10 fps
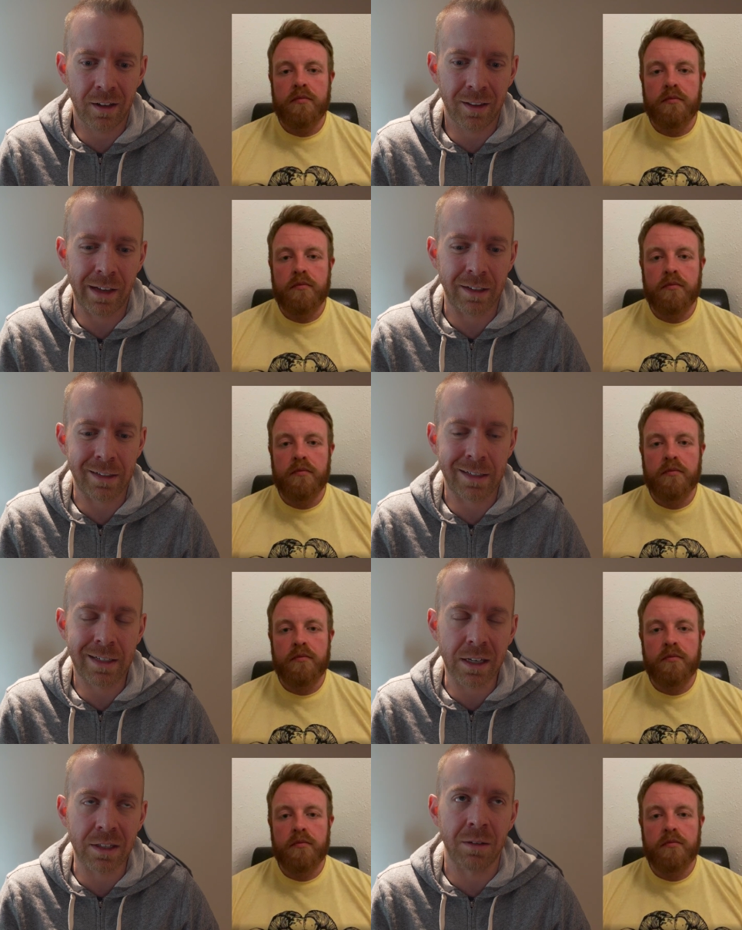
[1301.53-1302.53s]
Speaker 1: That
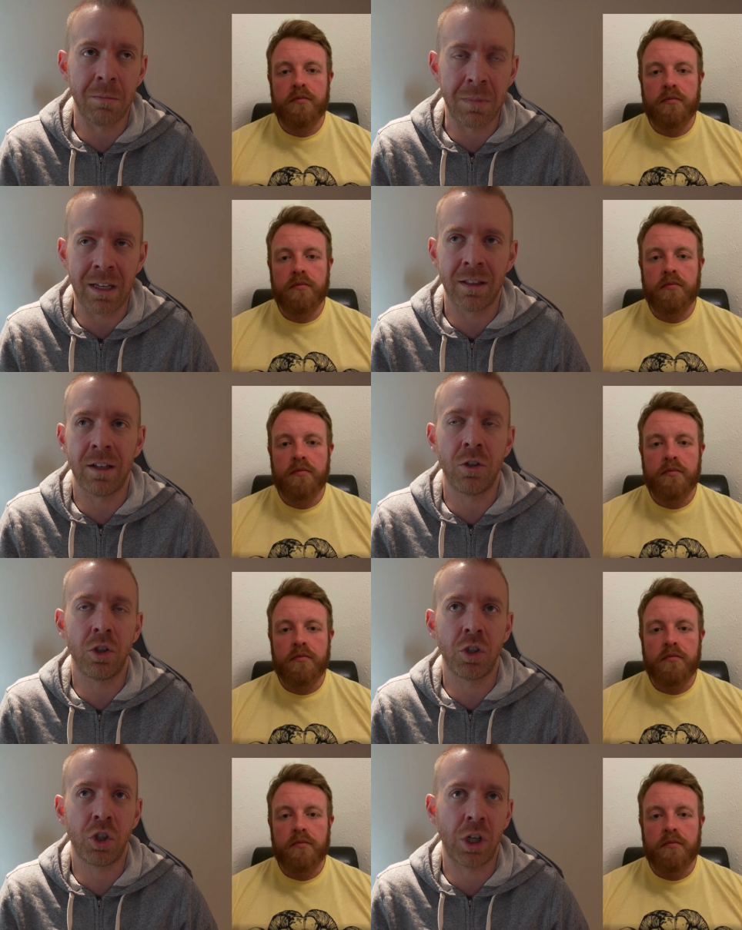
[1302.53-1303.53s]
doesn't mean that you
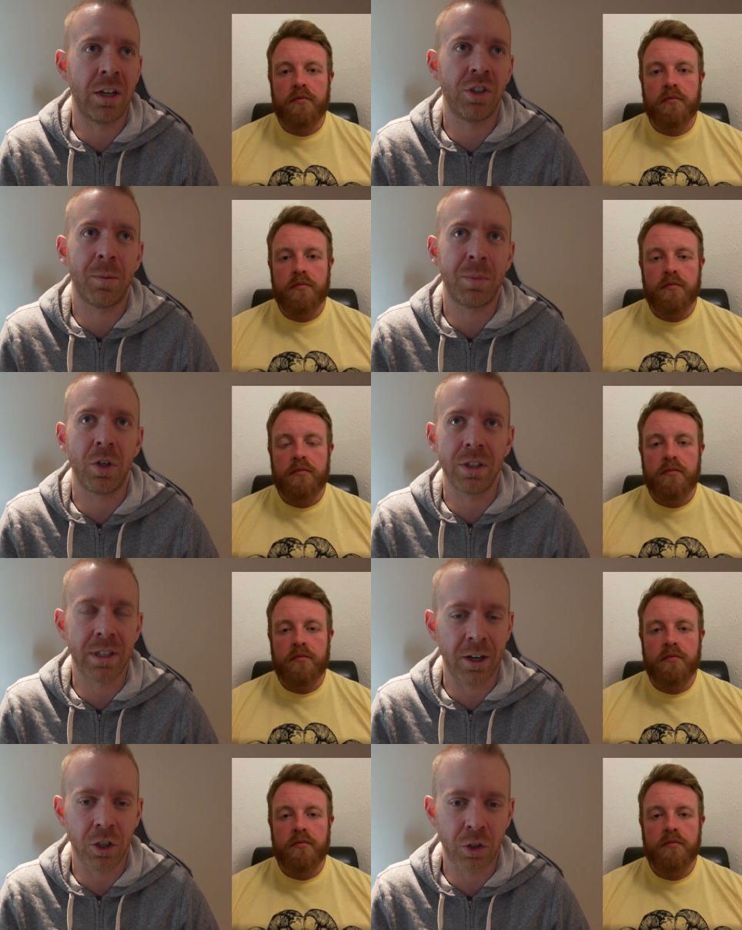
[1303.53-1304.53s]
should change up your
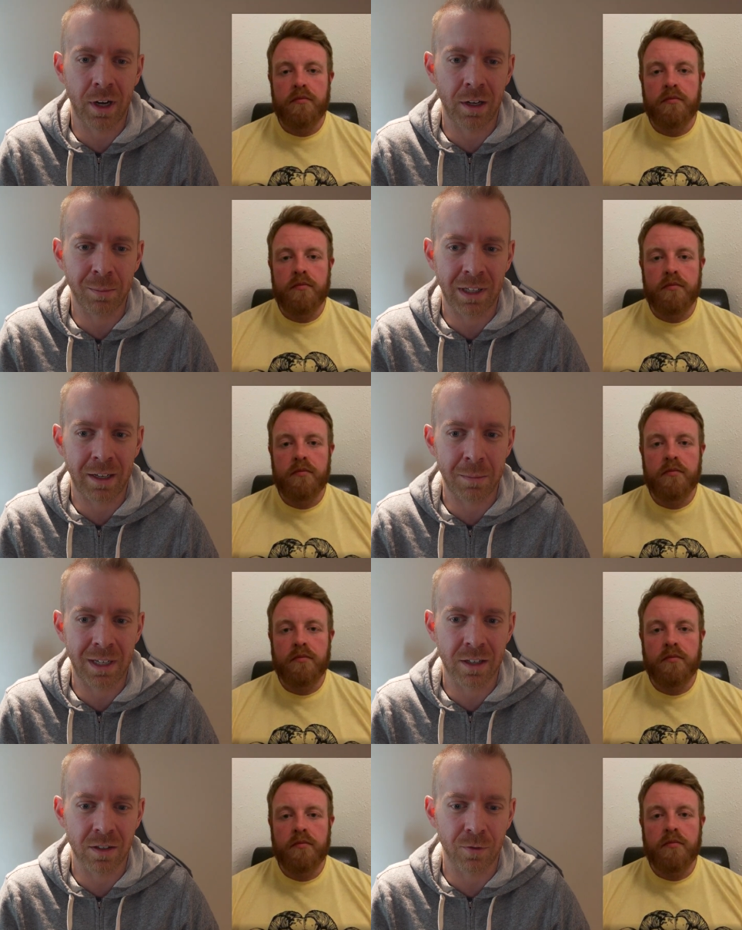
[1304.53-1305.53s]
entire training plan
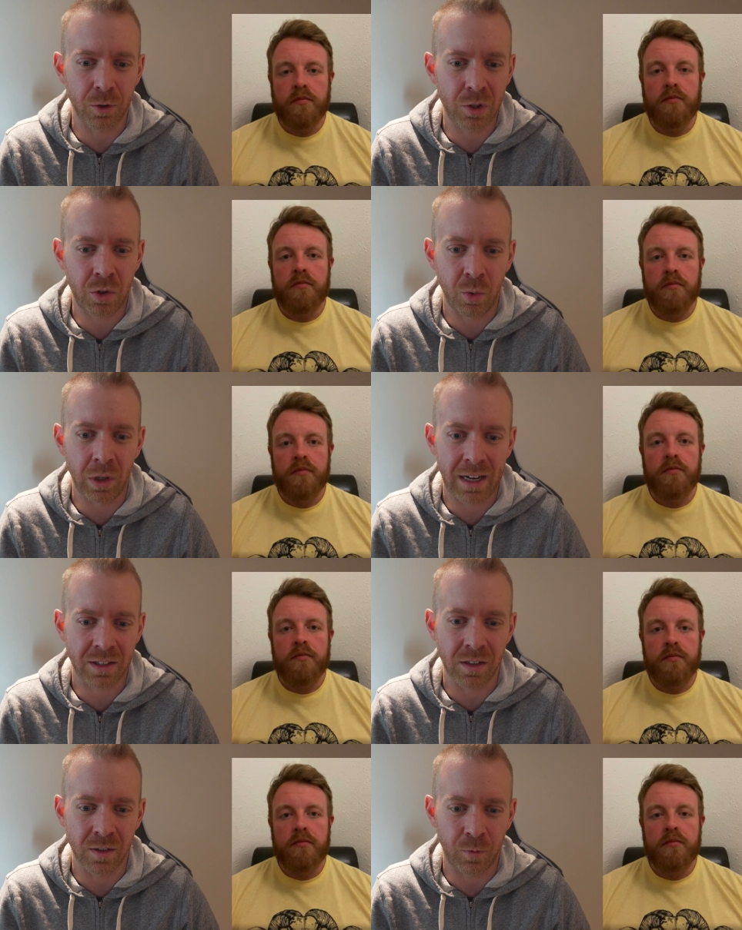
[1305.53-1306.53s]
because of those two
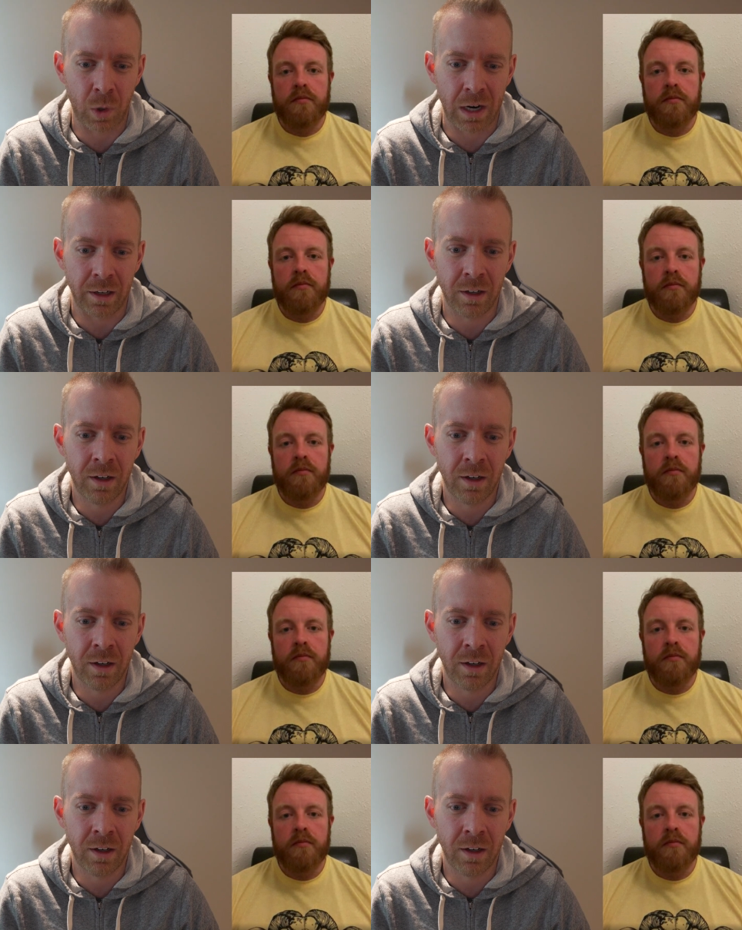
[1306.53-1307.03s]
glasses of wine.